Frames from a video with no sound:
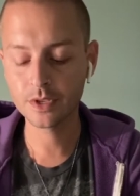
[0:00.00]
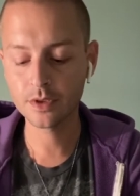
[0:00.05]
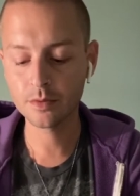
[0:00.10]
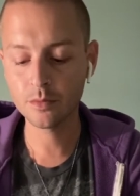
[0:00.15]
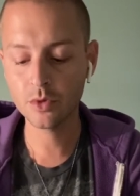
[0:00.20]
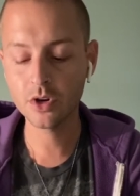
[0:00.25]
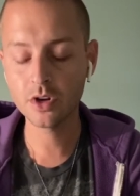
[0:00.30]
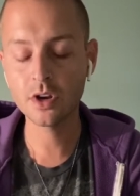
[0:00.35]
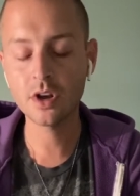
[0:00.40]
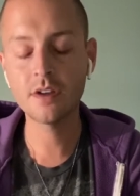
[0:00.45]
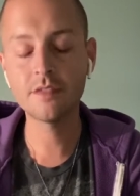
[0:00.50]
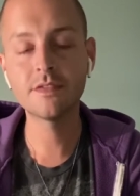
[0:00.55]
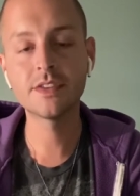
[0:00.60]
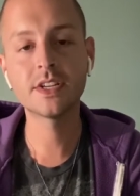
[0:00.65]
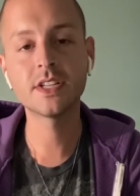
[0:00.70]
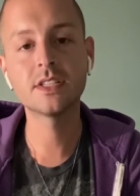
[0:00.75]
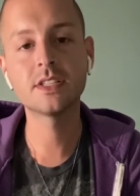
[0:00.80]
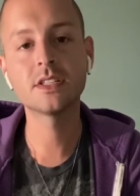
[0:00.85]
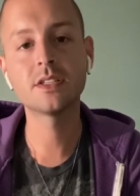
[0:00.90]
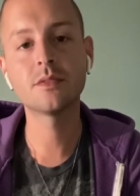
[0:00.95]
more
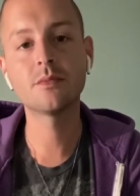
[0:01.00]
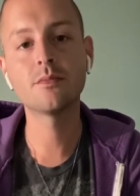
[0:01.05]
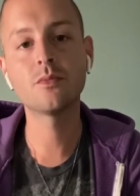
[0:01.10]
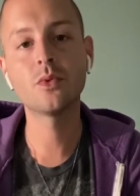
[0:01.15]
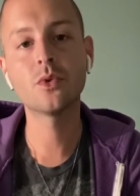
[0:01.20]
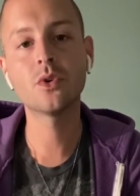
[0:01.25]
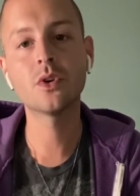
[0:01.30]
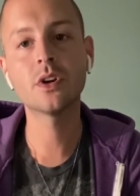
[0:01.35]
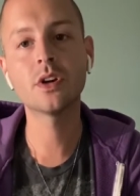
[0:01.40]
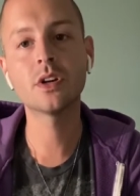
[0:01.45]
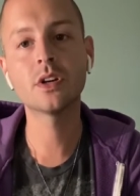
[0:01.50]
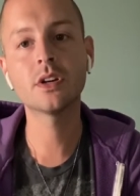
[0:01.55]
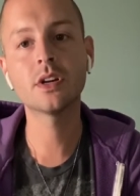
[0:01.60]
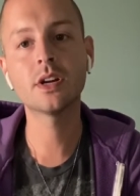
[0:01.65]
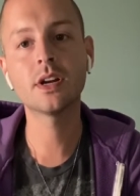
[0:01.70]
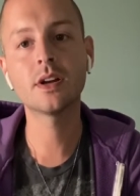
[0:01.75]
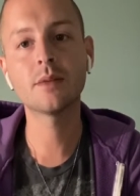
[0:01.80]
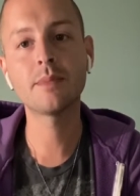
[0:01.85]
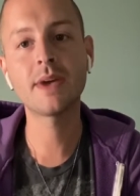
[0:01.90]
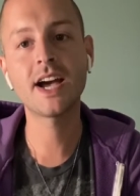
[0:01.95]
confident, more
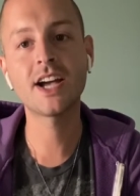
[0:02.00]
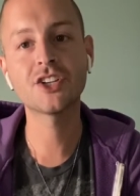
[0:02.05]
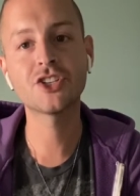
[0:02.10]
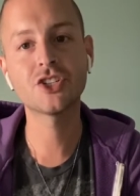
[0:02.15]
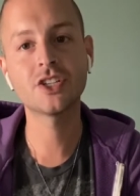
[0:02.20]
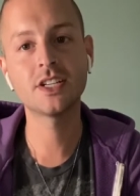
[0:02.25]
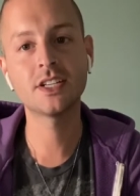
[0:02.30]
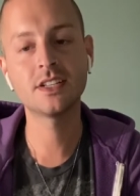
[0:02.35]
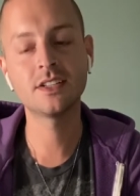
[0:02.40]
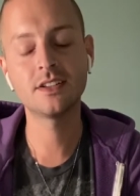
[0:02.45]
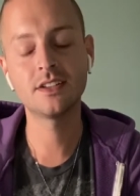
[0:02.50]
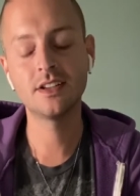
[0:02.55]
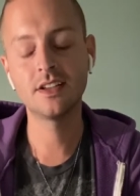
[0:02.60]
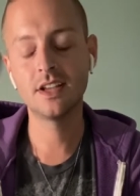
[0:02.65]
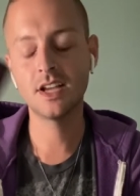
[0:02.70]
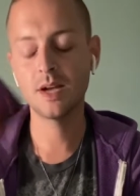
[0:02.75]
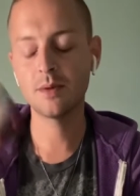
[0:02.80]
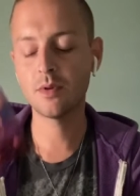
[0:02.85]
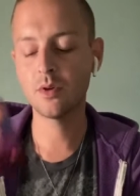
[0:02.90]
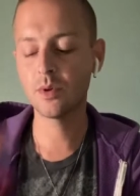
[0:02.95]
uh, passionate
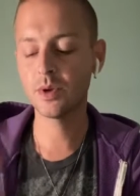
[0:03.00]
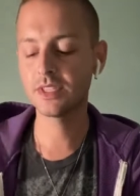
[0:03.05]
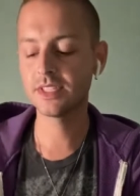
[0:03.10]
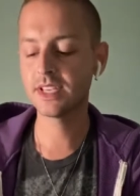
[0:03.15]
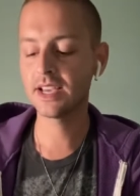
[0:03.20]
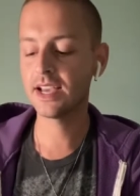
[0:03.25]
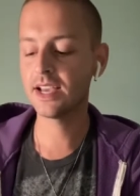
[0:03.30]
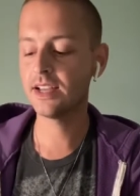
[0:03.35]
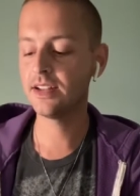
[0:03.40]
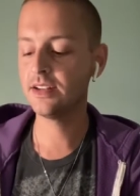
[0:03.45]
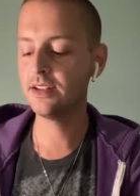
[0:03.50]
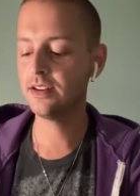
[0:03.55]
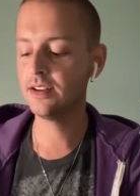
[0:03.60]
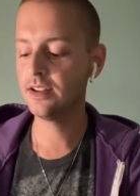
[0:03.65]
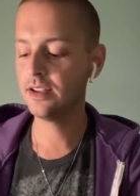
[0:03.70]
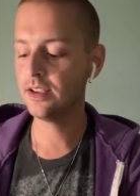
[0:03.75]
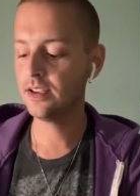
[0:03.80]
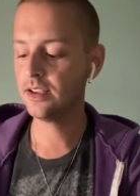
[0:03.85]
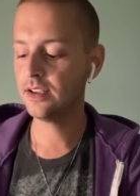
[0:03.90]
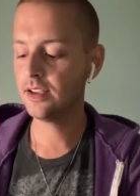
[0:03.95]
about what's ahead.
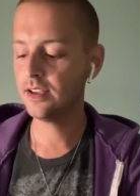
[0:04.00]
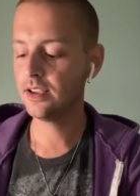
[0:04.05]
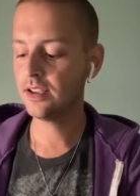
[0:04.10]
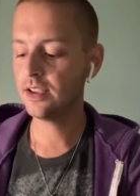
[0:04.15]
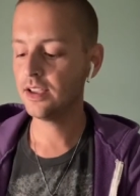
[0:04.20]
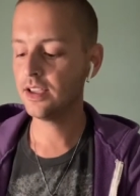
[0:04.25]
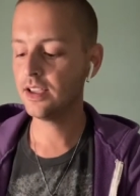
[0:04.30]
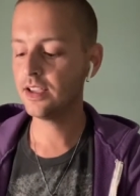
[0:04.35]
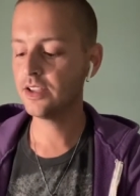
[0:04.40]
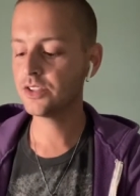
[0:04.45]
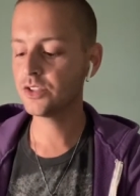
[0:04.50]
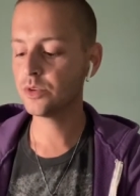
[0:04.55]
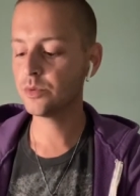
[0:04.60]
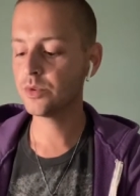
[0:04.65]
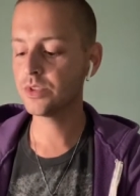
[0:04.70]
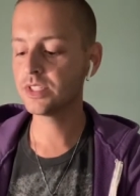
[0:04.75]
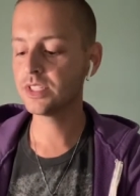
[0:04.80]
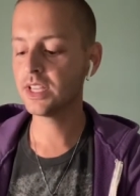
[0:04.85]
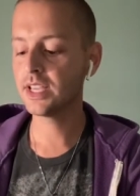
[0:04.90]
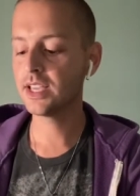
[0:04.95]
It's
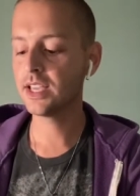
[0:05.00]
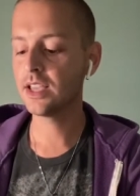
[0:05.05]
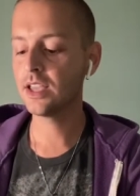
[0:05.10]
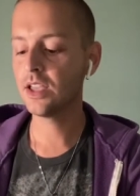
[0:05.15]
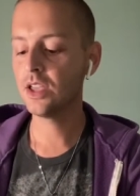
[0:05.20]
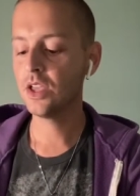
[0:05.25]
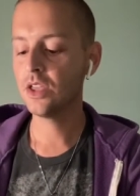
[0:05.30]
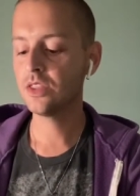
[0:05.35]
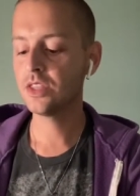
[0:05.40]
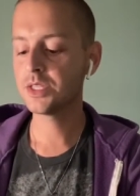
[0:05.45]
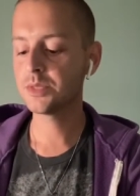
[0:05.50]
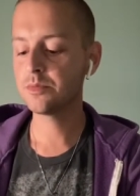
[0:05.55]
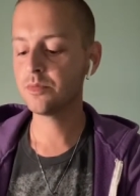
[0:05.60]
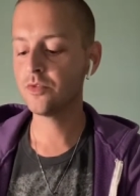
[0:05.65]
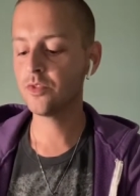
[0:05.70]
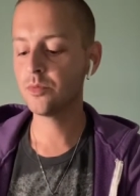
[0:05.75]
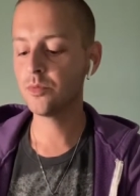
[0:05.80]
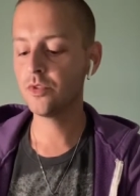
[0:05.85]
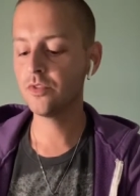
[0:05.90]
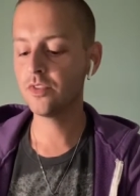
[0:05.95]
almost like this
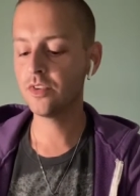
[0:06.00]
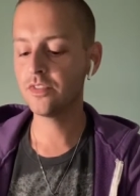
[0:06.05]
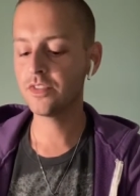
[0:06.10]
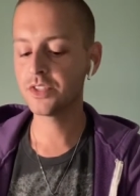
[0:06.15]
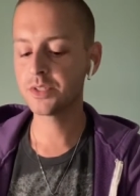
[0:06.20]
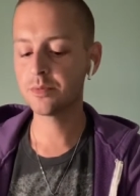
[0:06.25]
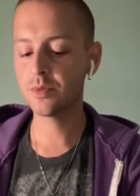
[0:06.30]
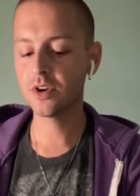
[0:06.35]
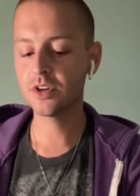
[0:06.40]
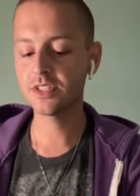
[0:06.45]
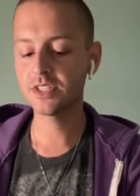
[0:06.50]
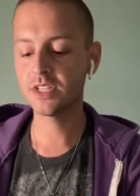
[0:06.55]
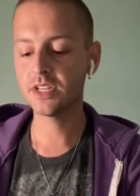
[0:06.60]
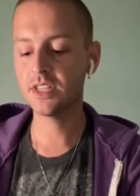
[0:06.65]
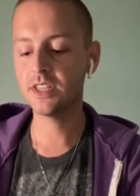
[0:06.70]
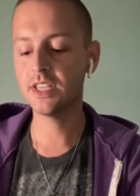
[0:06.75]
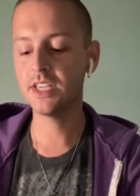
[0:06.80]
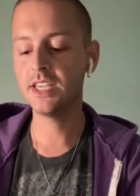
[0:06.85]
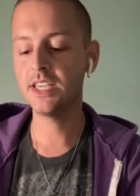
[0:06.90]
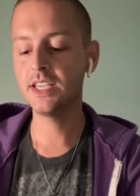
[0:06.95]
removal of this person and
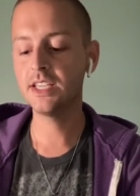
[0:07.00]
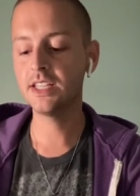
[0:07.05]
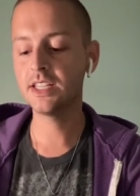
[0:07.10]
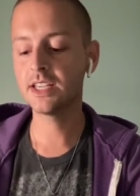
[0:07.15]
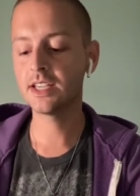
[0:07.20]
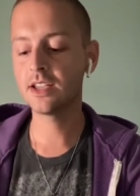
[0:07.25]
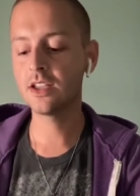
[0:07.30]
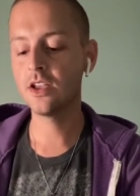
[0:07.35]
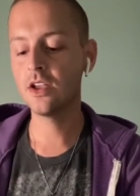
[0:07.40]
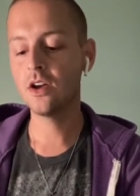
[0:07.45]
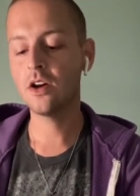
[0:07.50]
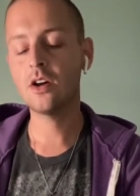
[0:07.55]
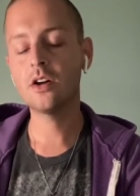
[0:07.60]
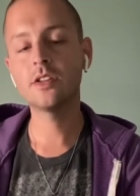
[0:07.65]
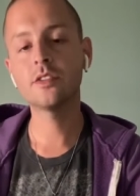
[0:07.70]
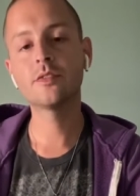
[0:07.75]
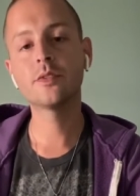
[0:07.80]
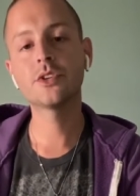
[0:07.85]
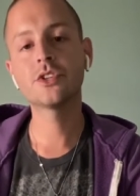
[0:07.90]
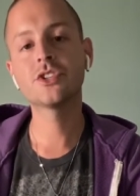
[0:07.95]
the healing, all
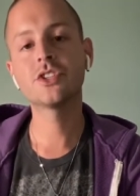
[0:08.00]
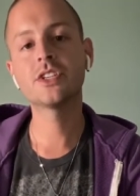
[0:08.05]
of which